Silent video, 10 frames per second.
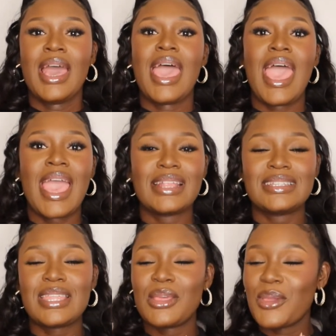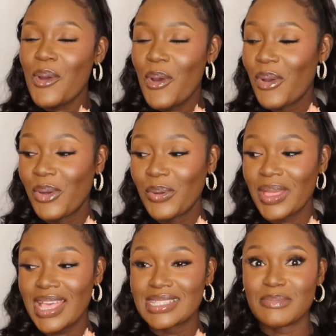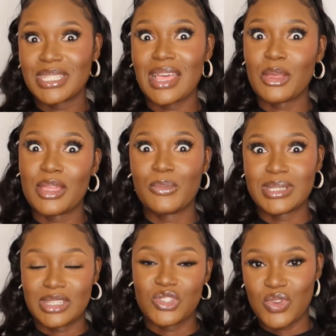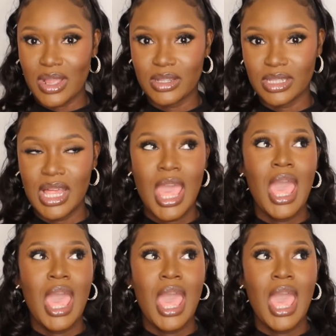And yo guys, let me tell you, it was a struggle.